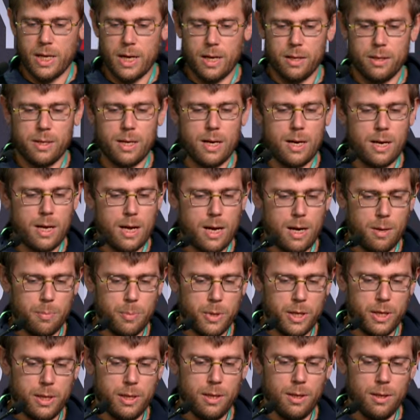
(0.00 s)
kernel
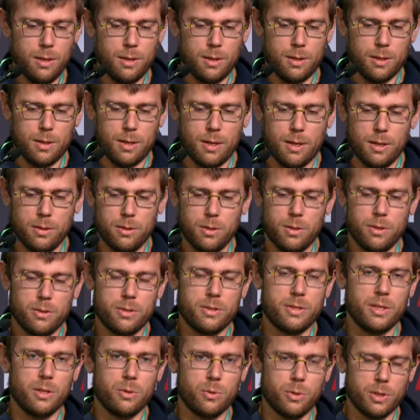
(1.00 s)
LPE and a
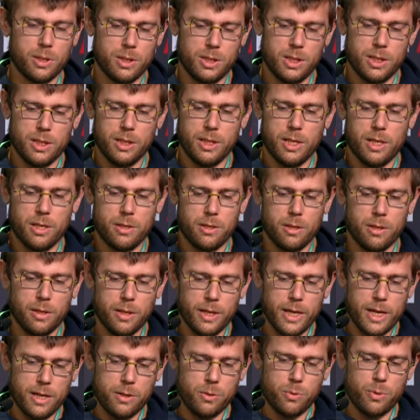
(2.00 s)
security
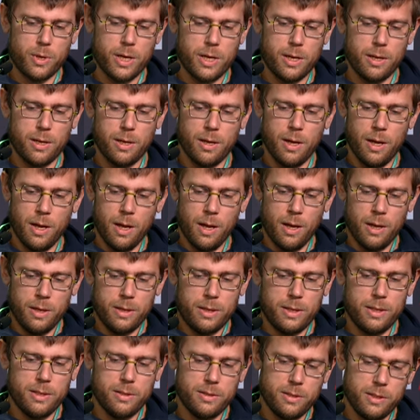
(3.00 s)
gateway
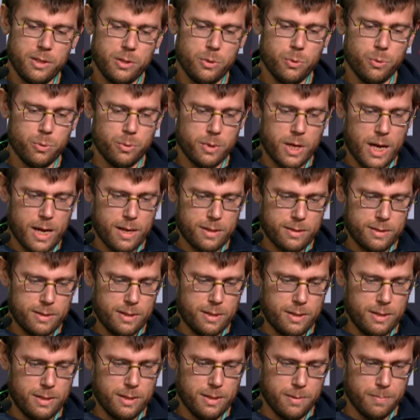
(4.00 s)
ECU
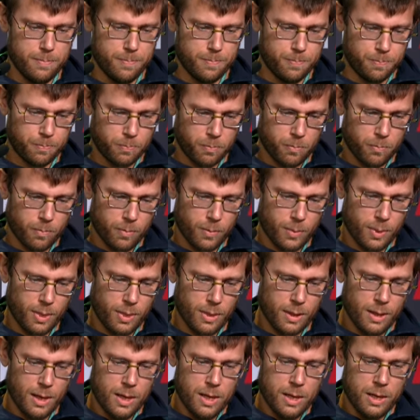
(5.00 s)
RCE.
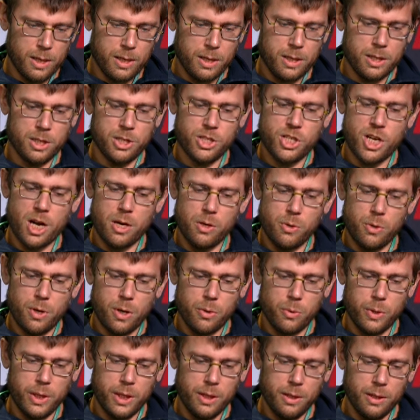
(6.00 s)
In
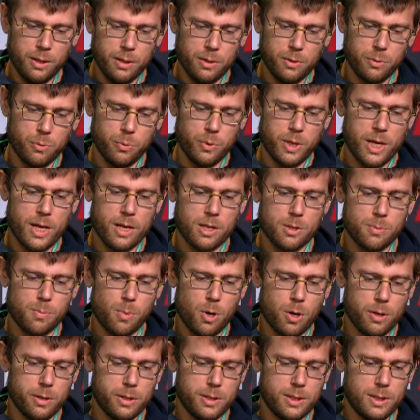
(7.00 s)
January, we
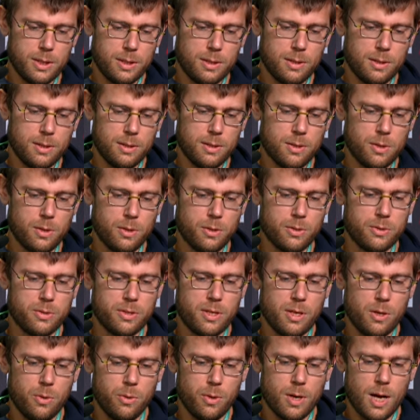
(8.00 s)
exploited the
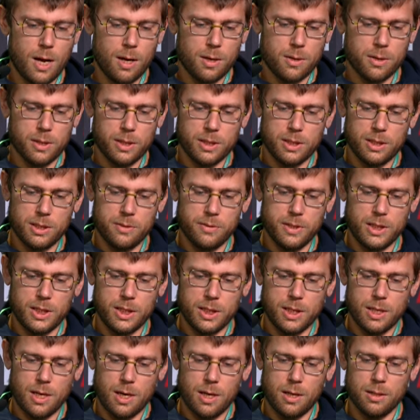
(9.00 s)
cellular
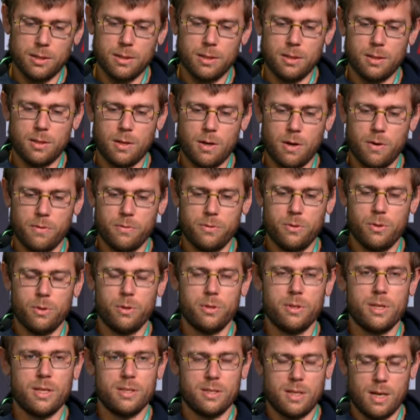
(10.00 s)
connectivity card of
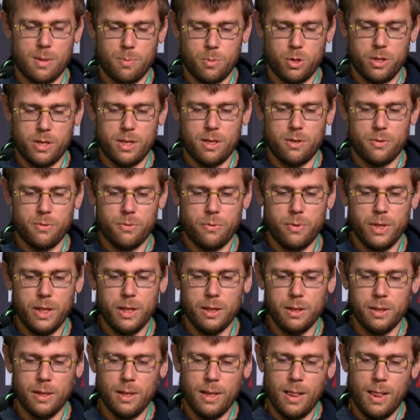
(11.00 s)
the Tesla Model 3,